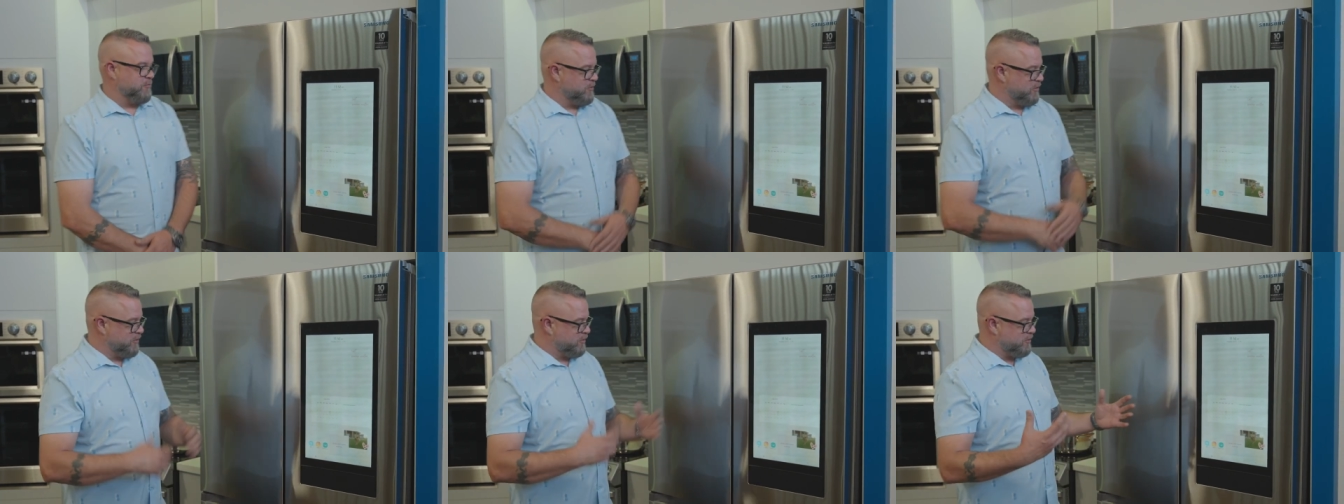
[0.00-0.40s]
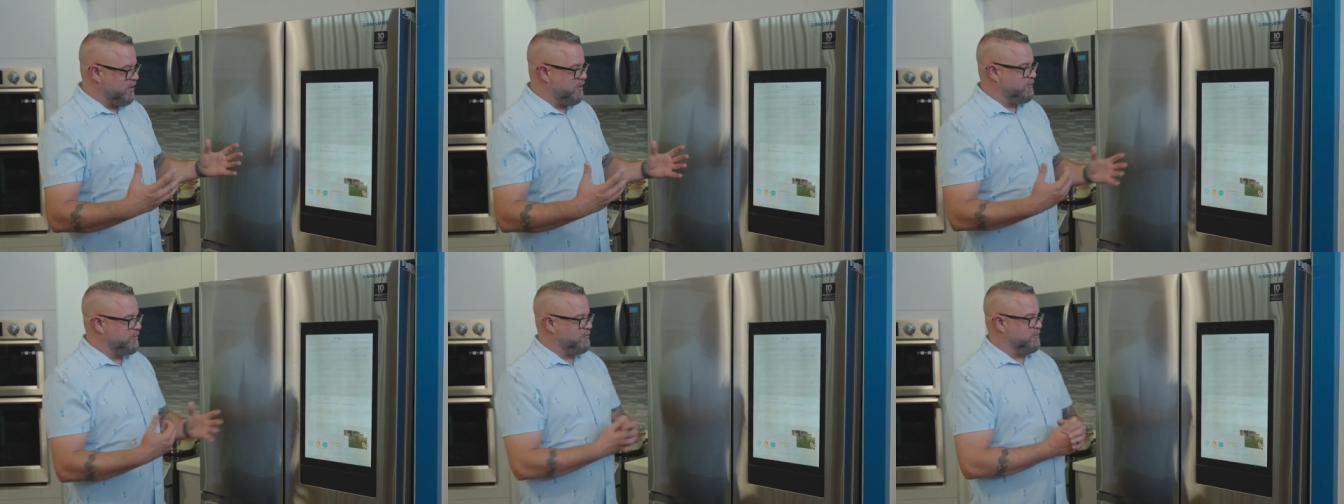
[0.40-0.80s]
We're gonna
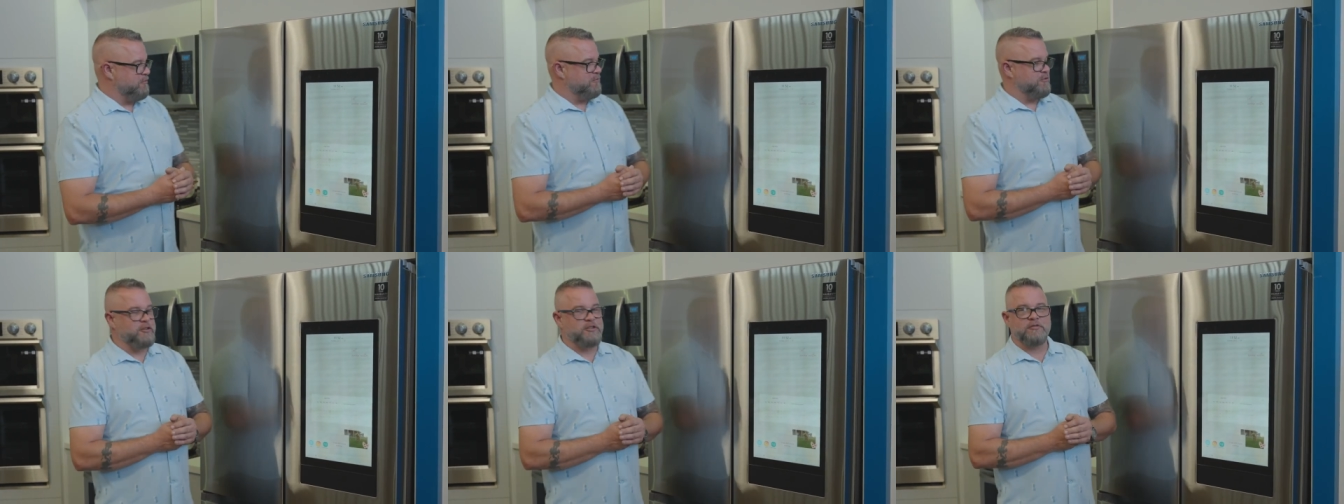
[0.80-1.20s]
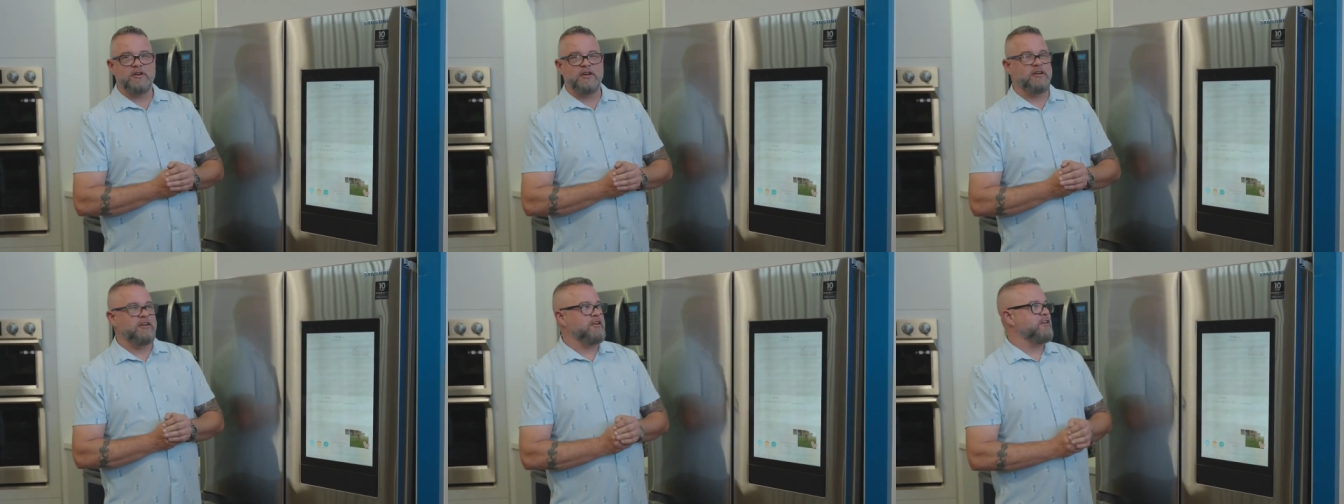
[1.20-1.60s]
start with the
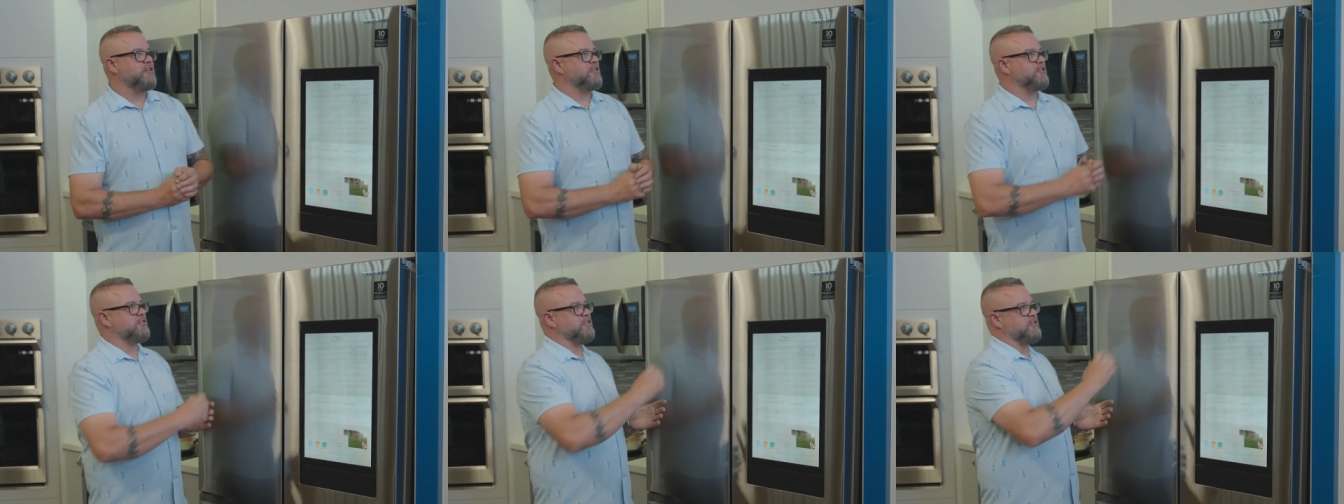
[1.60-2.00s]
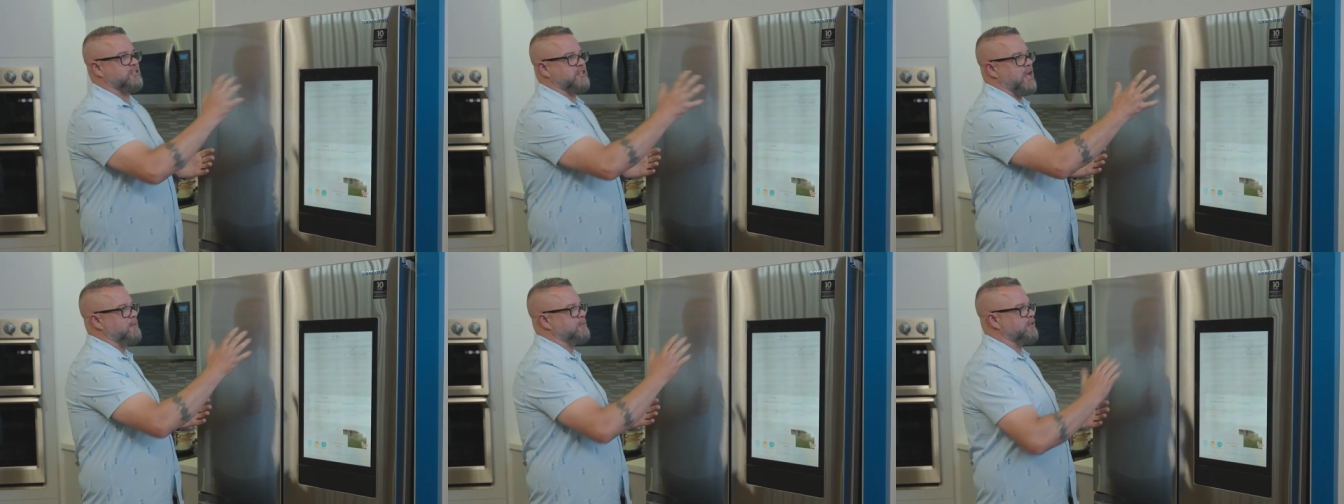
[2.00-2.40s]
refrigerator here. This is
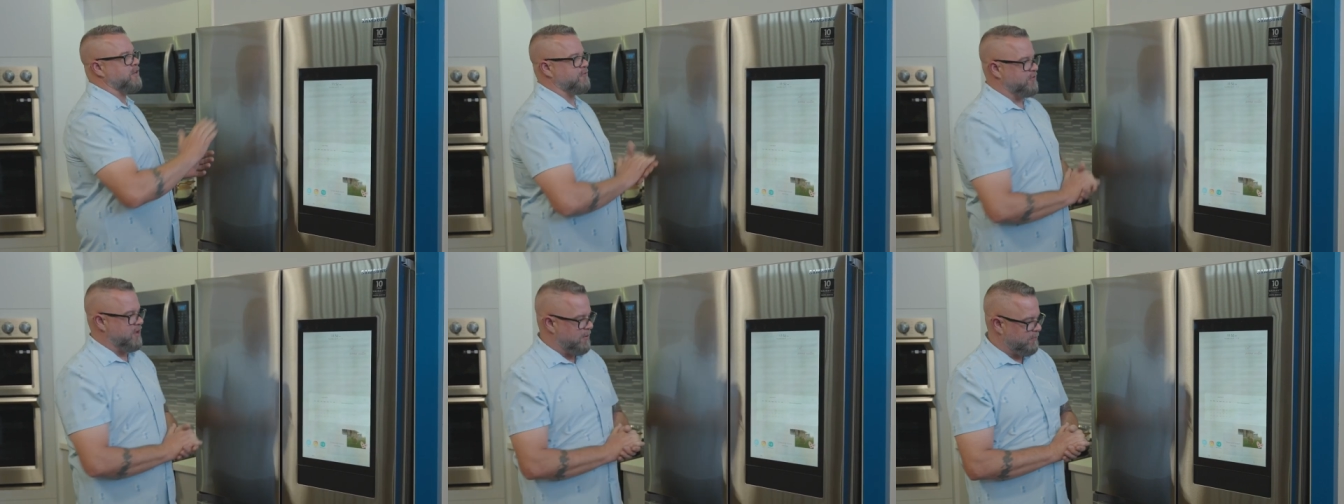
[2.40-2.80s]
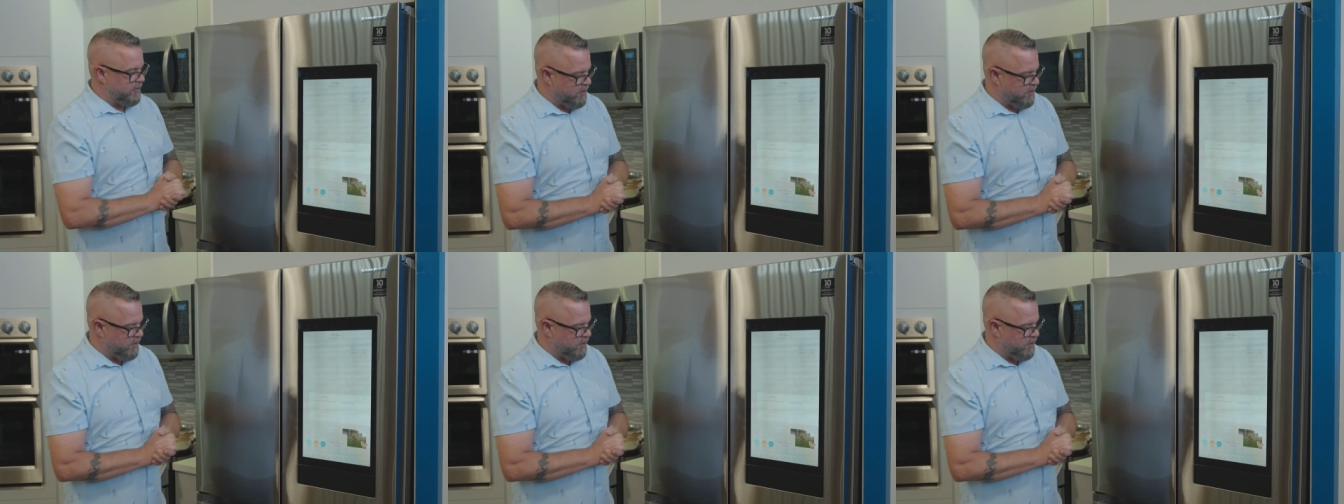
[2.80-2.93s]
a Samsung Family